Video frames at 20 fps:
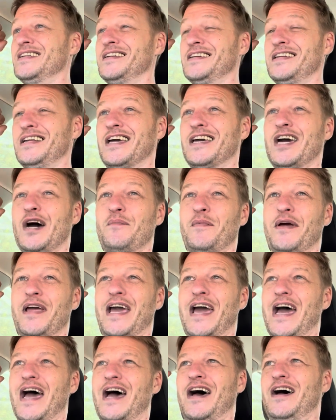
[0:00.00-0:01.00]
Yeah, coming
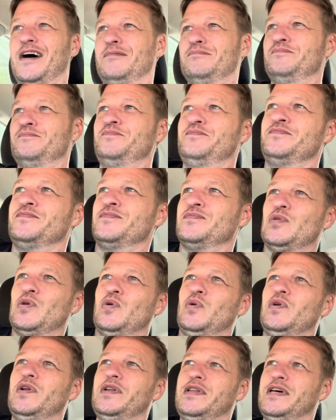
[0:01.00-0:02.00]
at
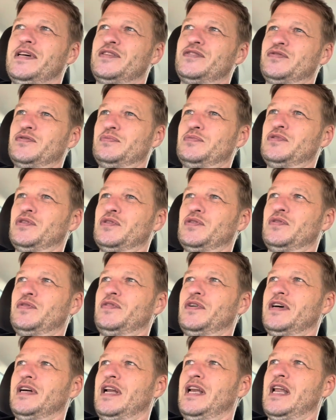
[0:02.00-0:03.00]
all of this from sort of
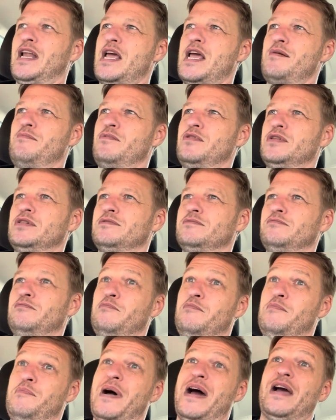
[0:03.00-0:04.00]
like a layman
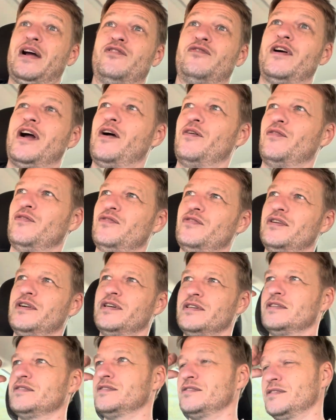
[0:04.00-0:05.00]
background,
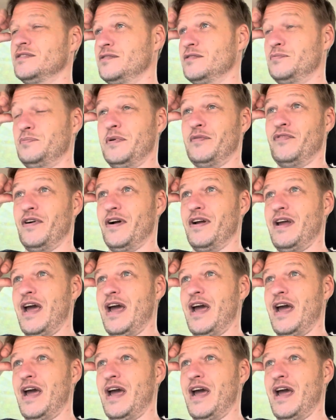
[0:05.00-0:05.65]
been very